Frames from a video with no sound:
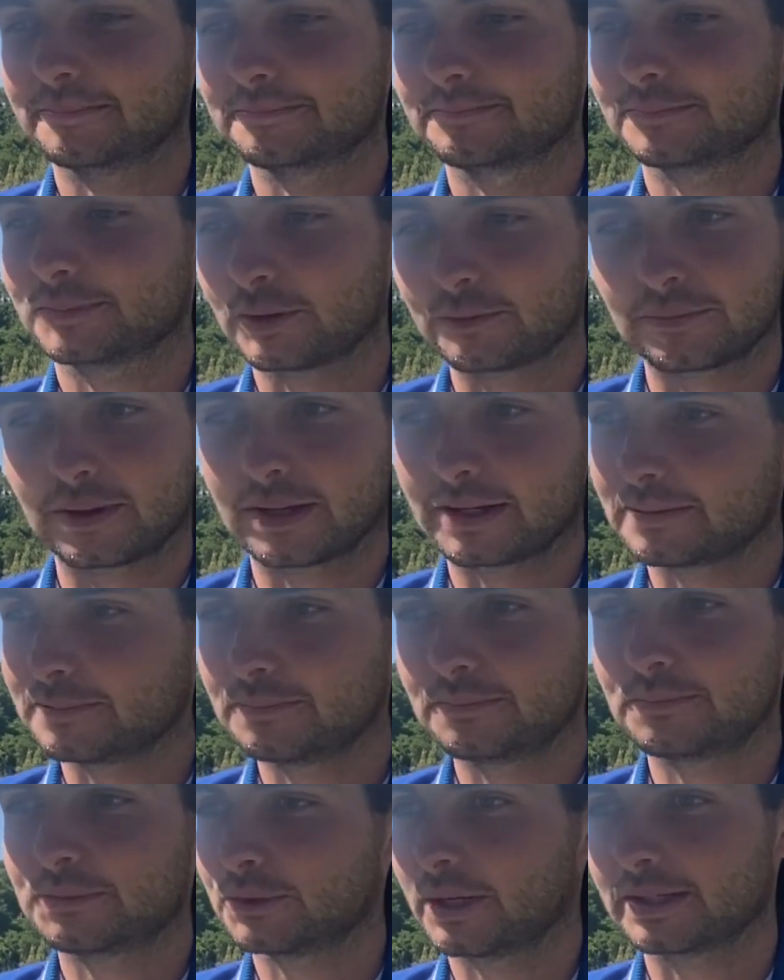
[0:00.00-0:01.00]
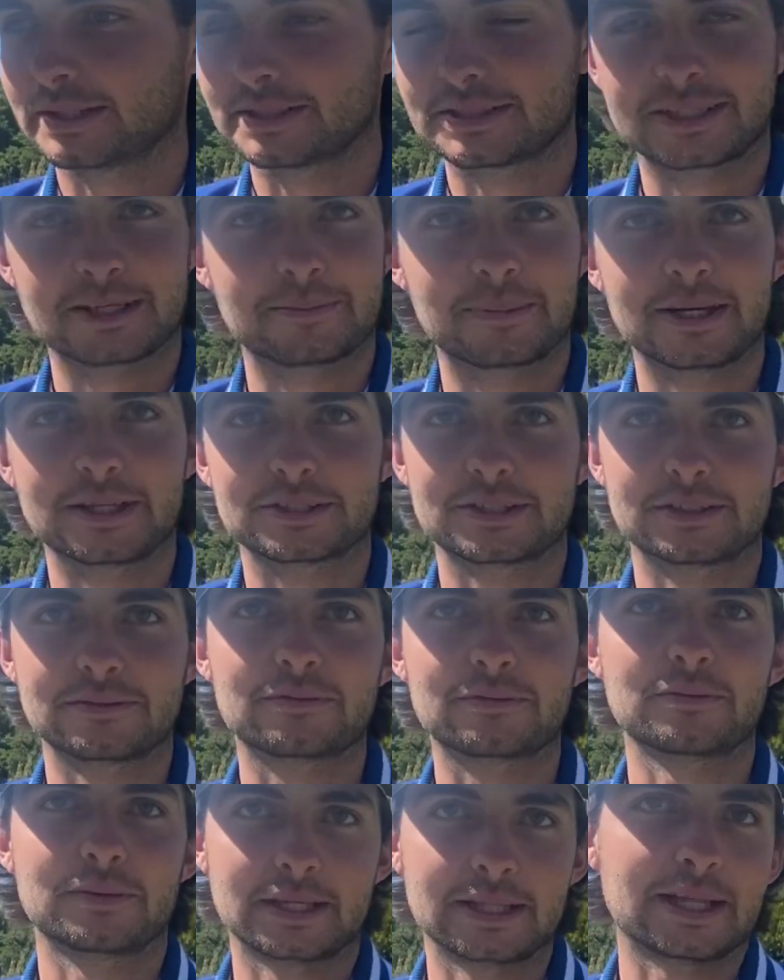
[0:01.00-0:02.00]
So I tried to stay patient
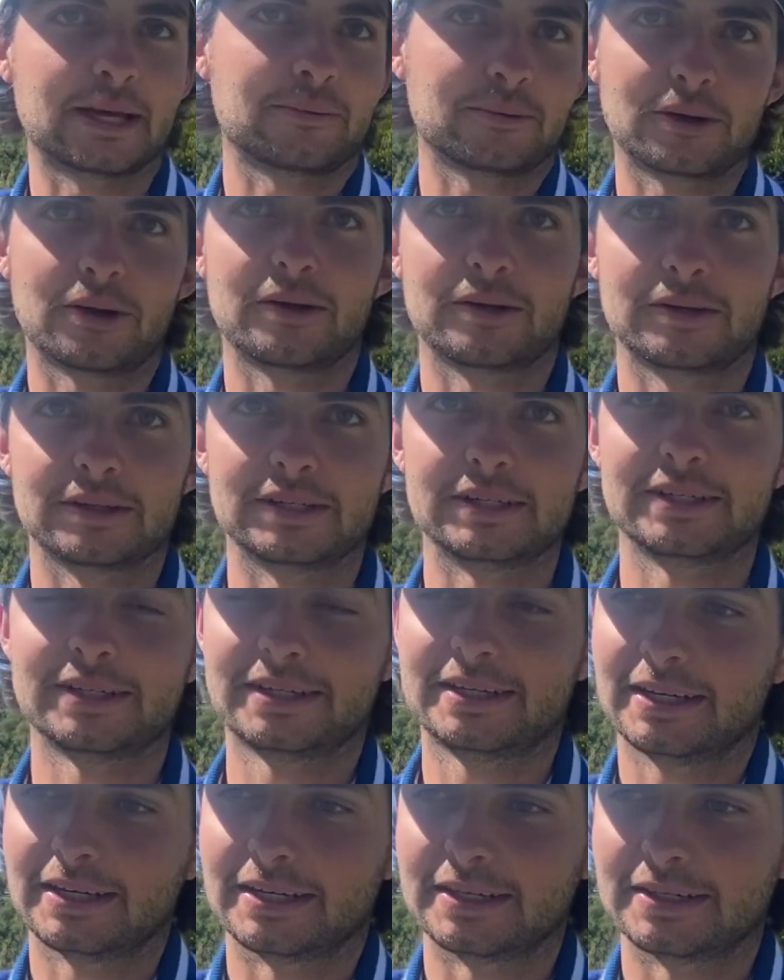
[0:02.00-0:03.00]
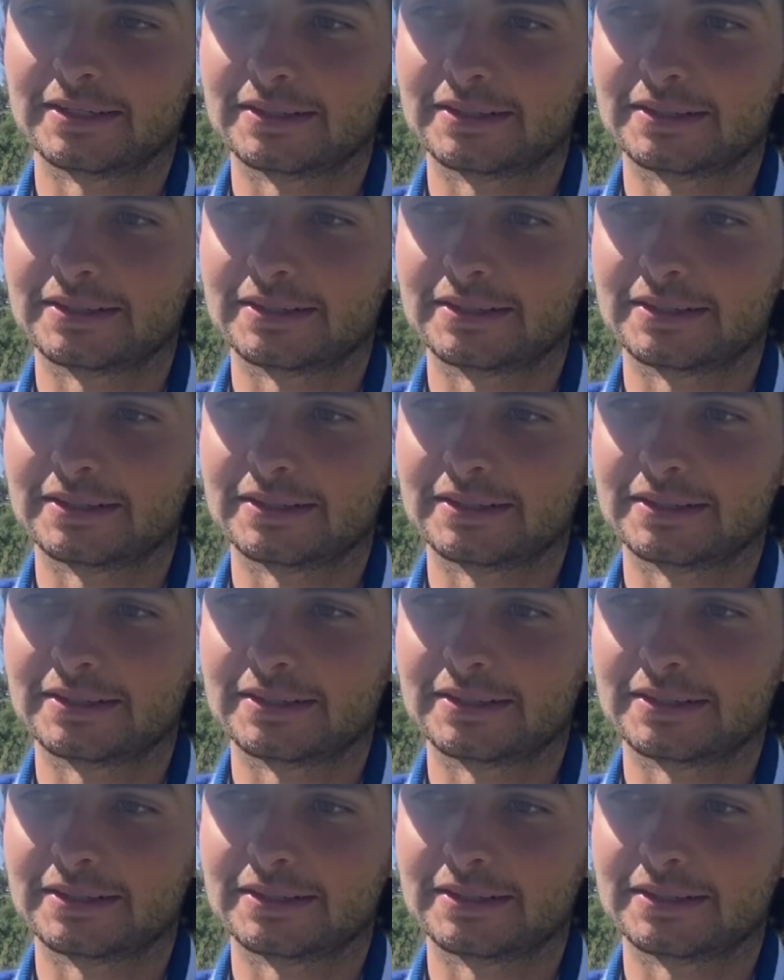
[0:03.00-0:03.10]
in that regard and